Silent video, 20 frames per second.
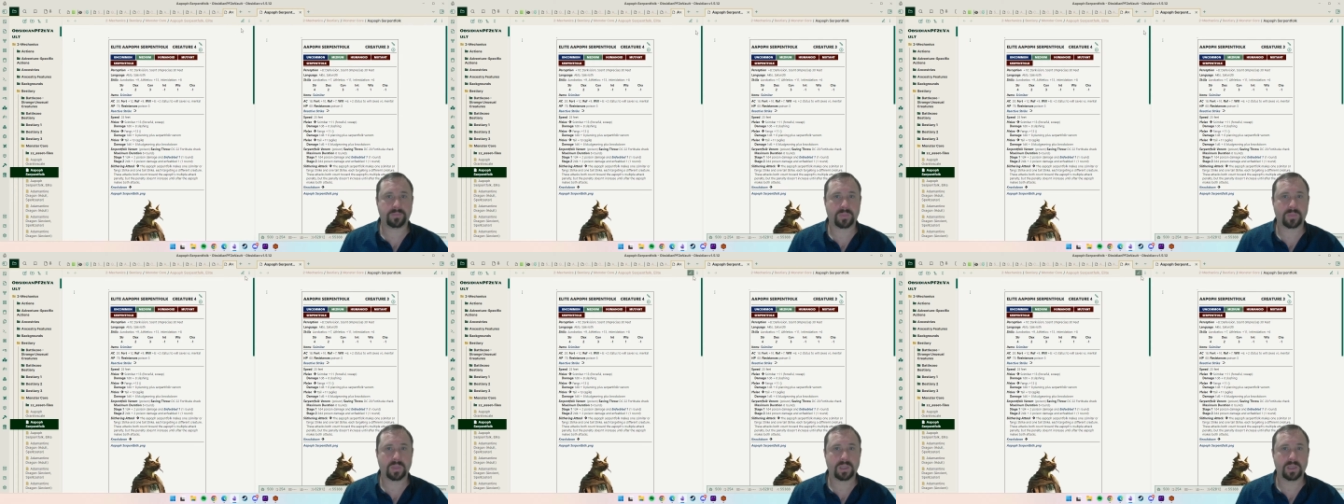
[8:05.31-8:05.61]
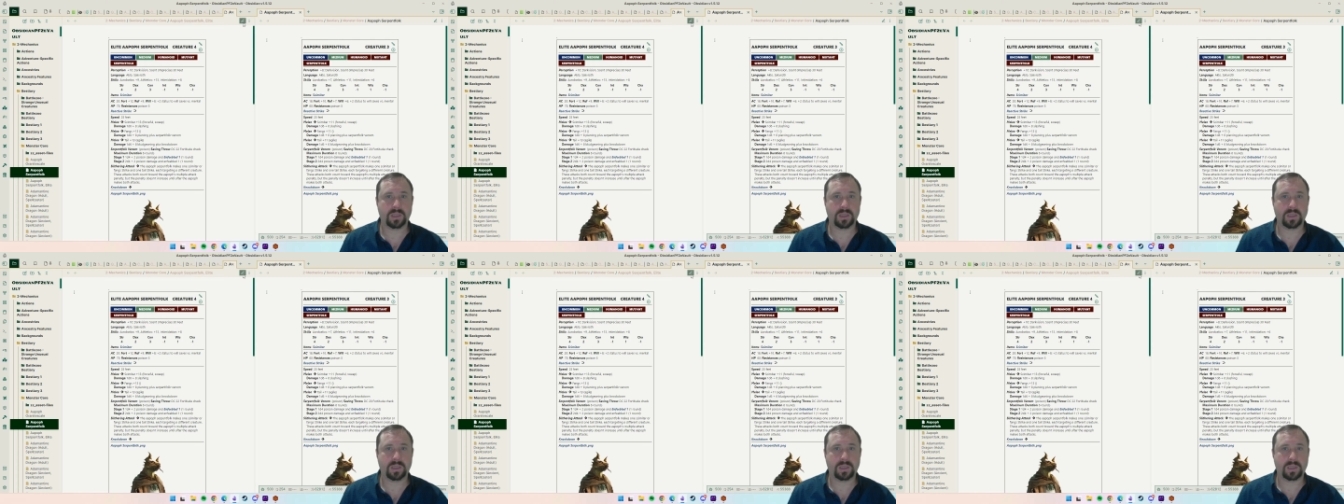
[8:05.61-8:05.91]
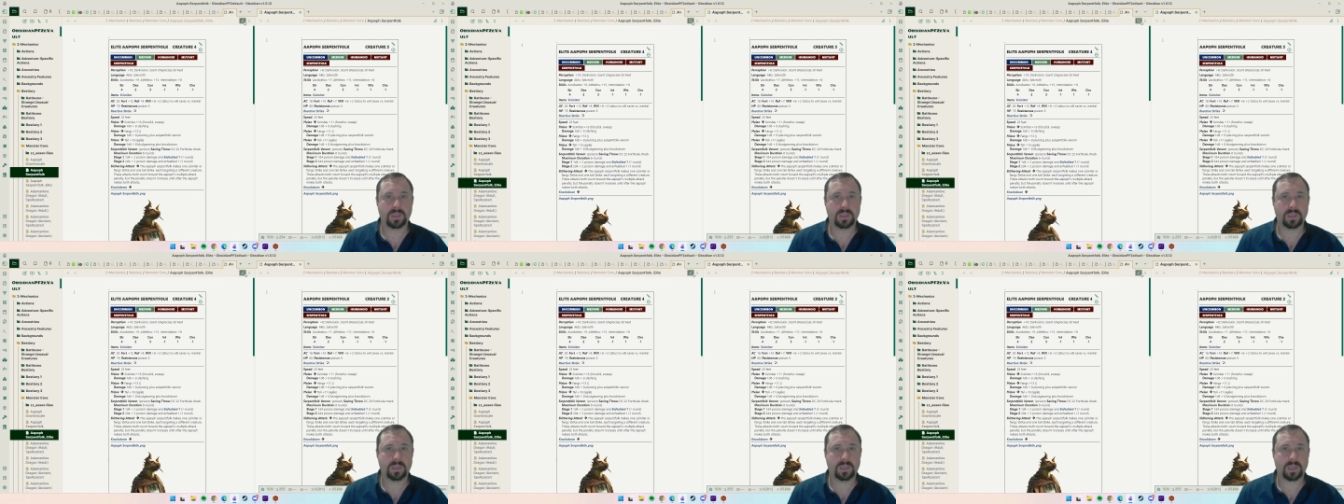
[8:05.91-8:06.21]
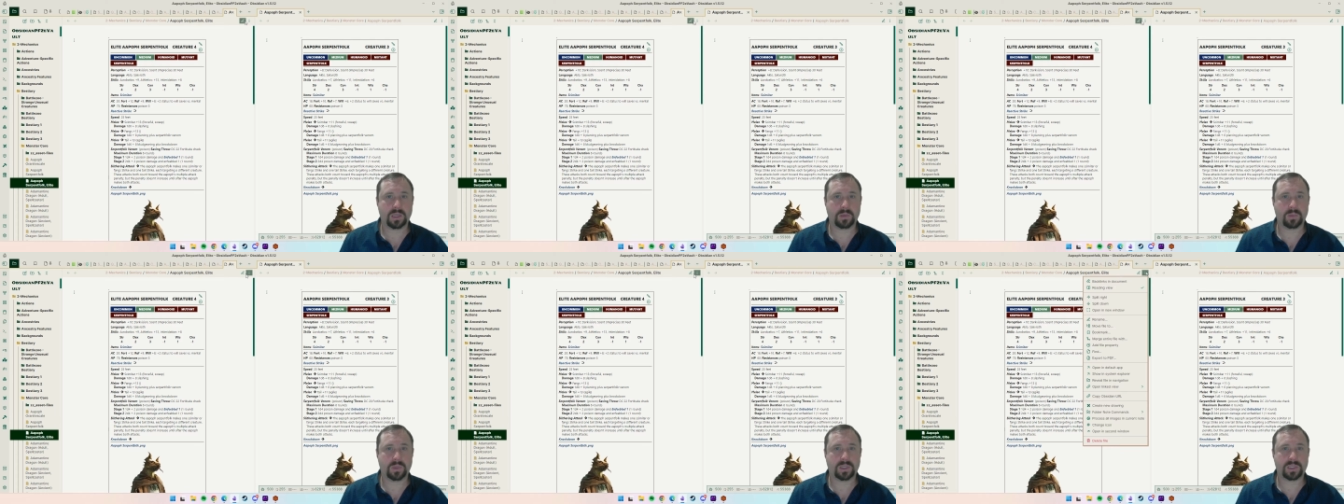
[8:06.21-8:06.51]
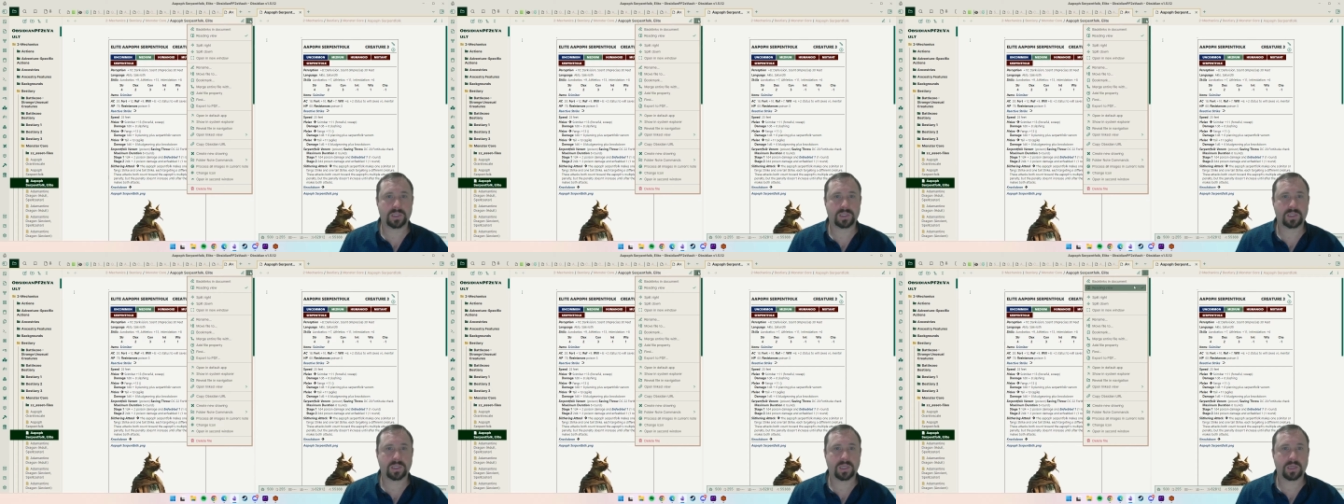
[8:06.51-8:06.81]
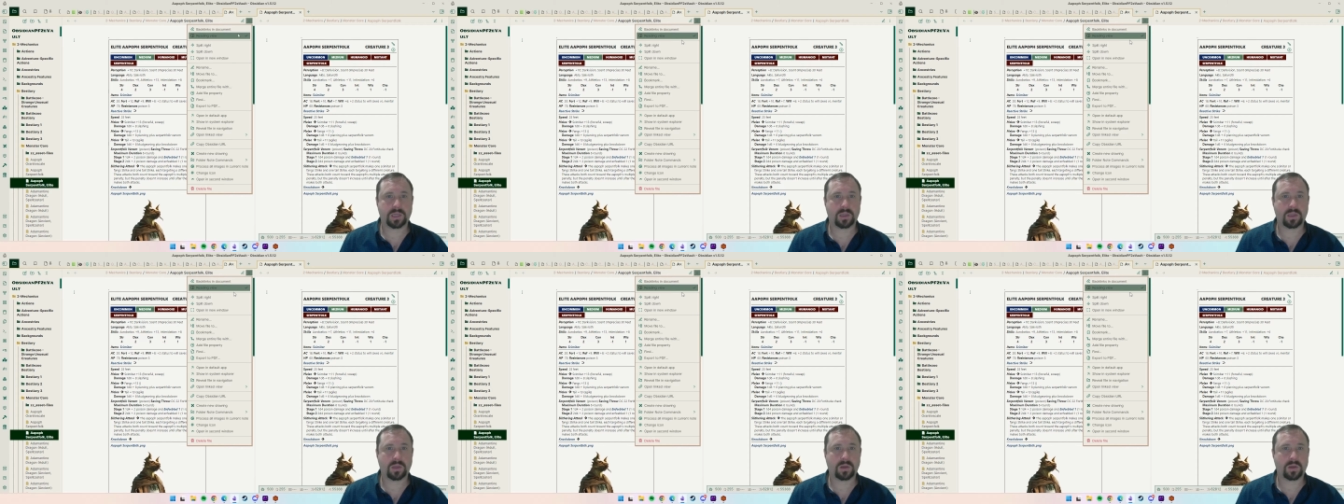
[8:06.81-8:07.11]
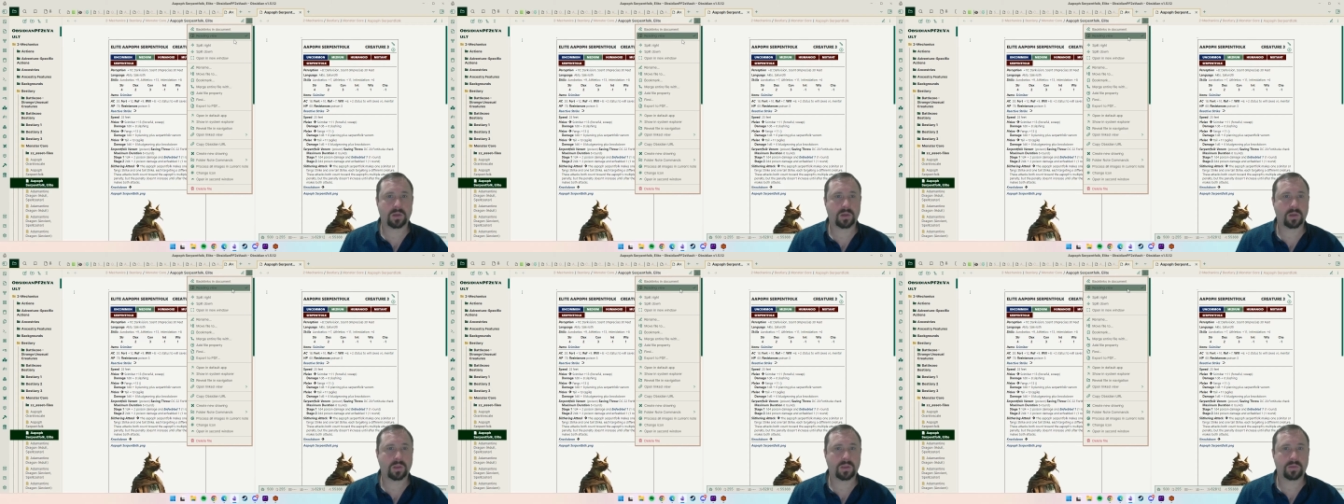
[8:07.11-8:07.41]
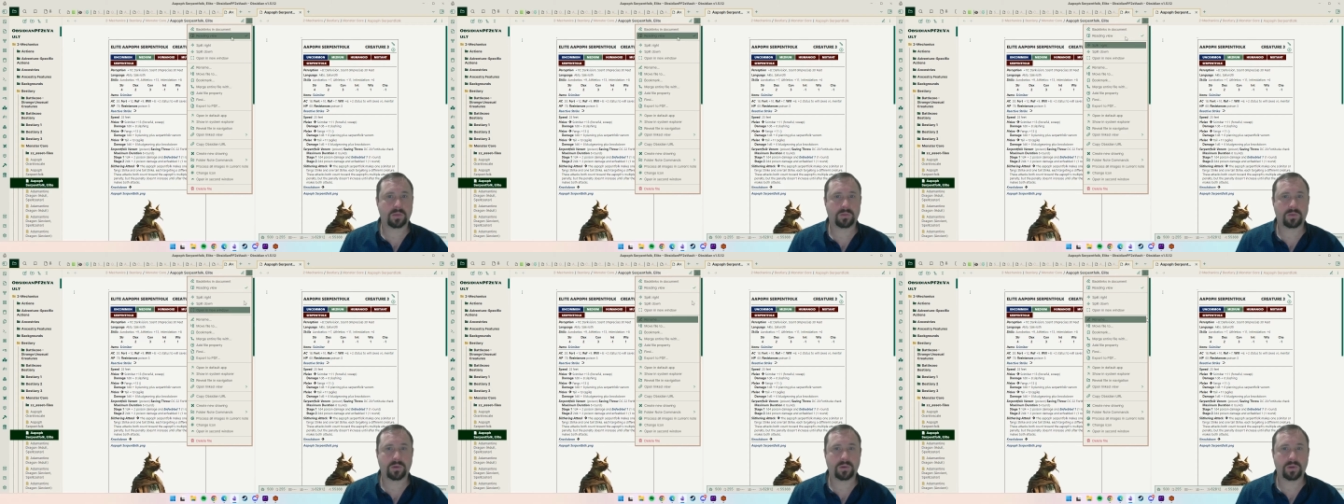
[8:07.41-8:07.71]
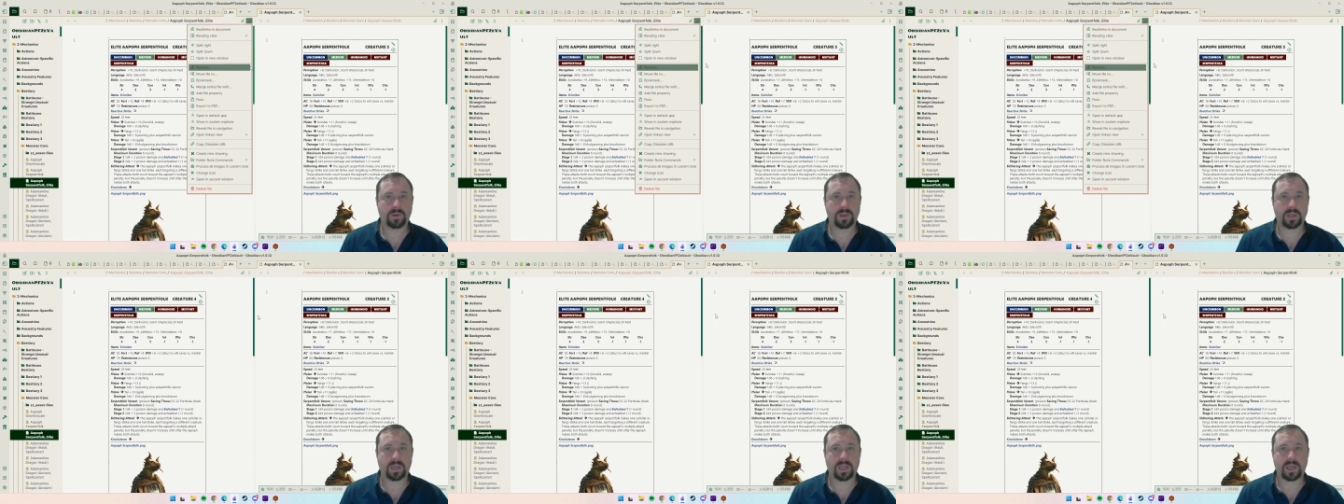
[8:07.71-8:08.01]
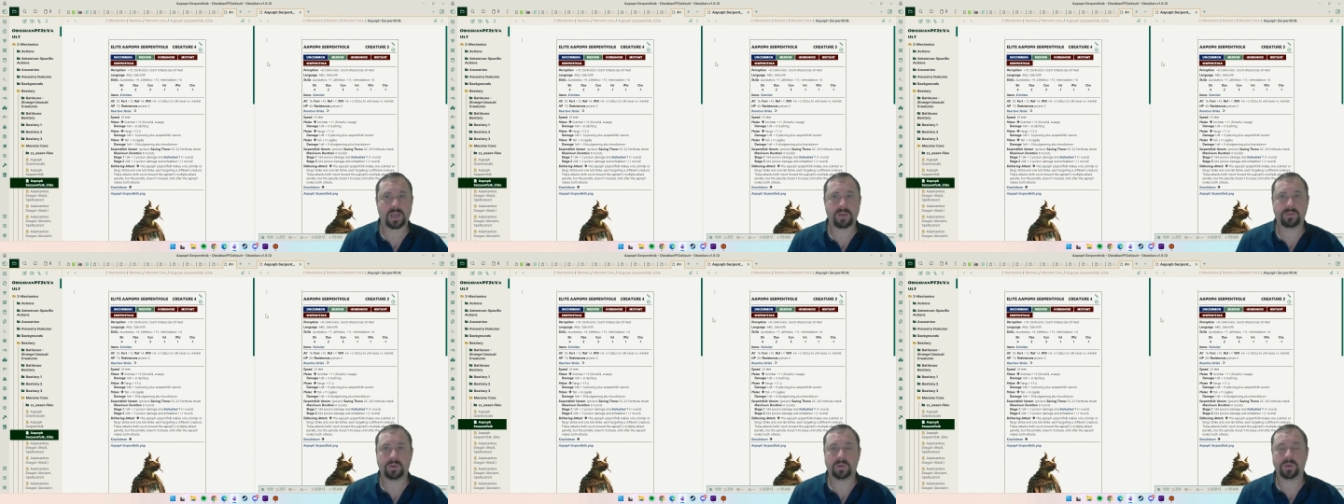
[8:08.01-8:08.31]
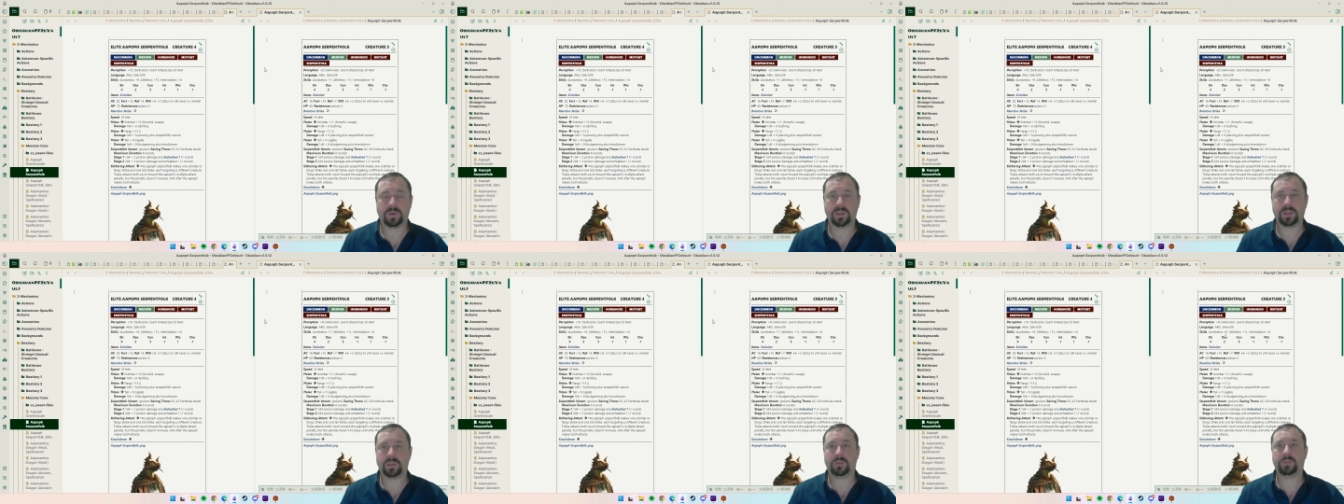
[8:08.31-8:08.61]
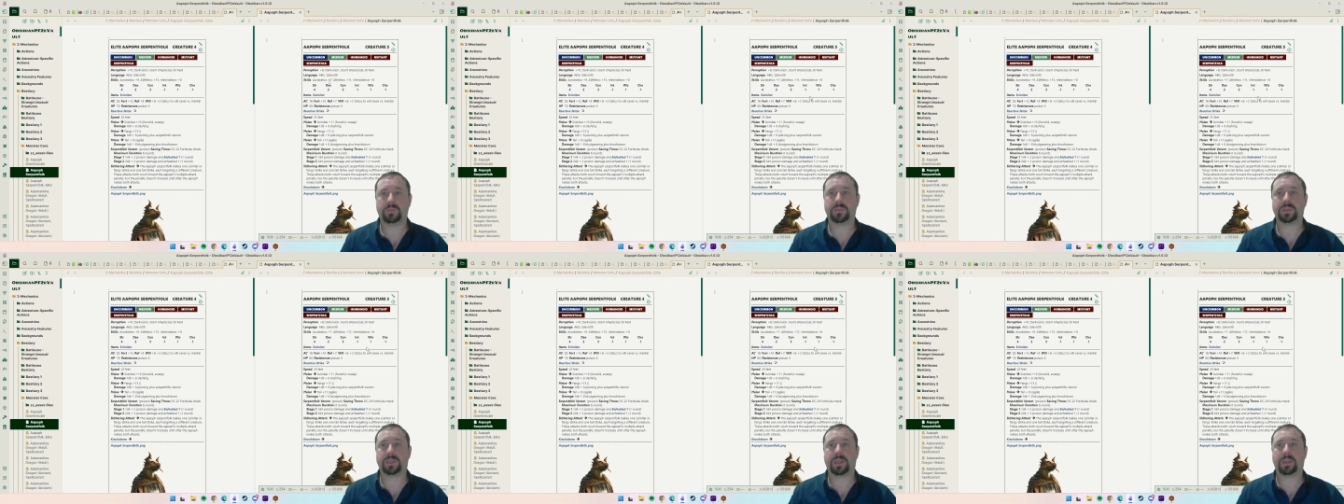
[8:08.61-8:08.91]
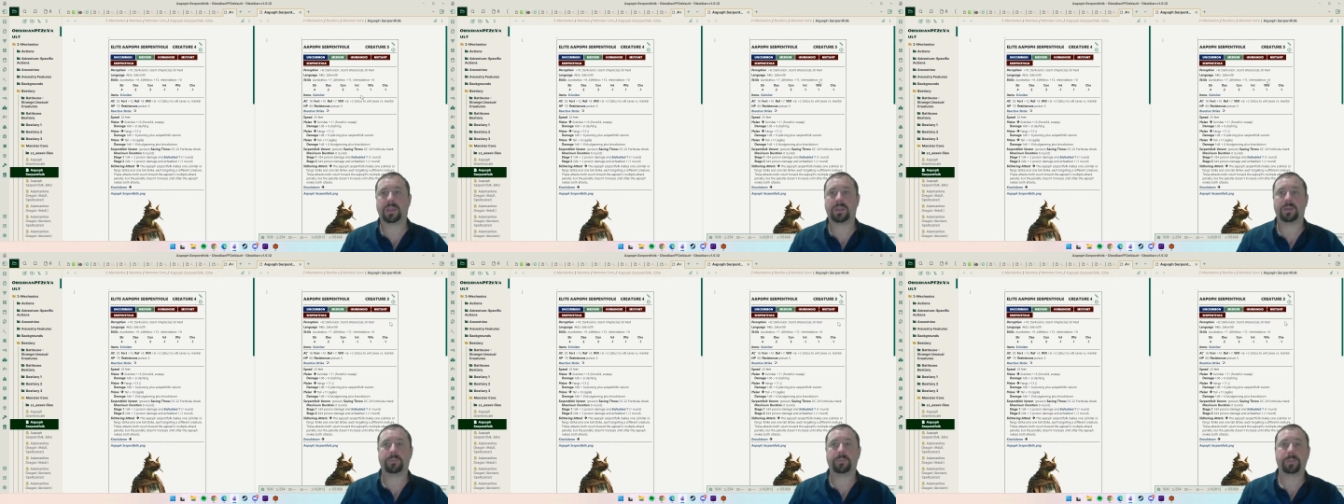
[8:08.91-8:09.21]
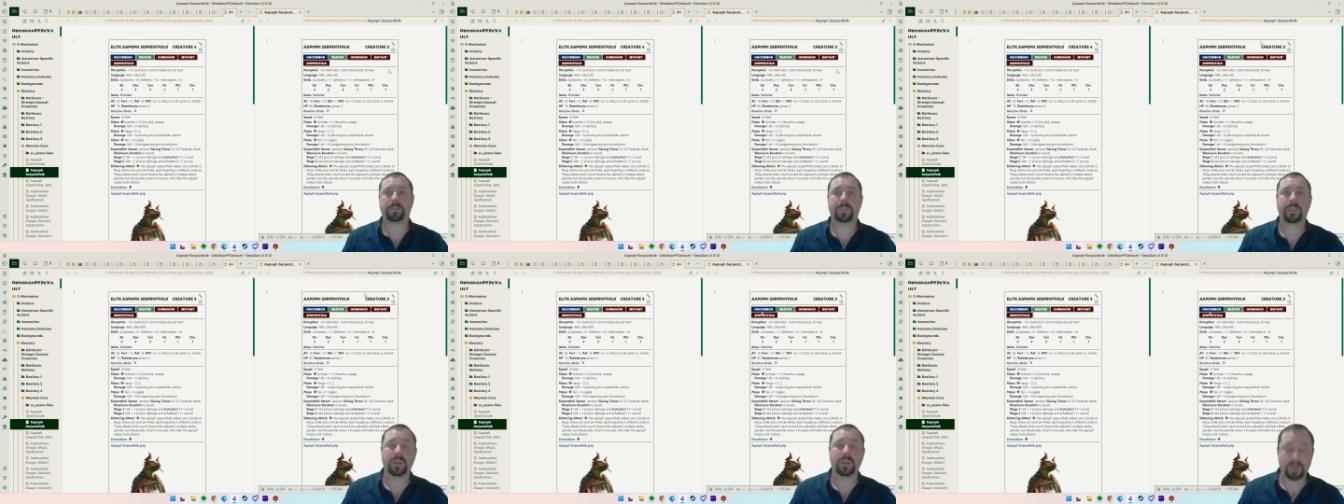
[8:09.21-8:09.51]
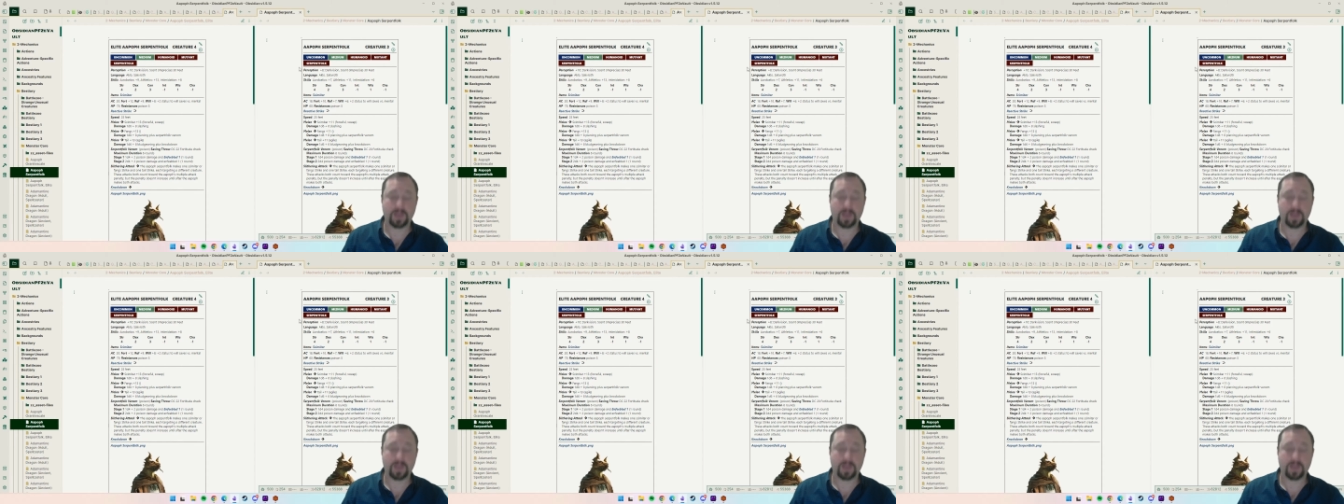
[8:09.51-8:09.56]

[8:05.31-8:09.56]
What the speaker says: And we're just gonna go through and have a look at them together.